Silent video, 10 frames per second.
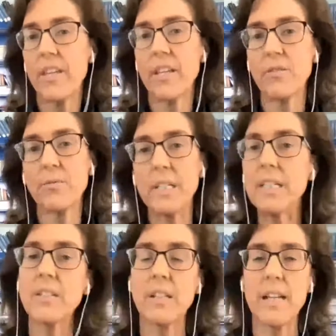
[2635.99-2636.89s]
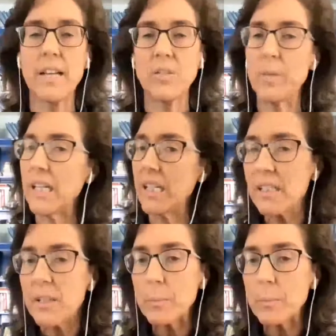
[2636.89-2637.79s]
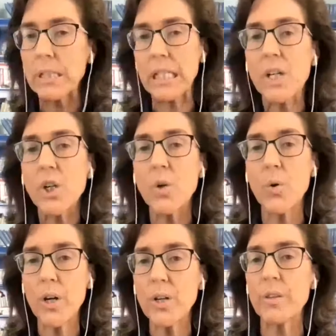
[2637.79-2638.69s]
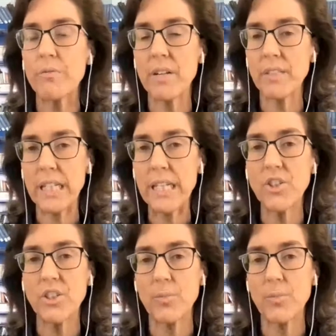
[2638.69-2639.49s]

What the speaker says: in reason as being in complete accord with revelation,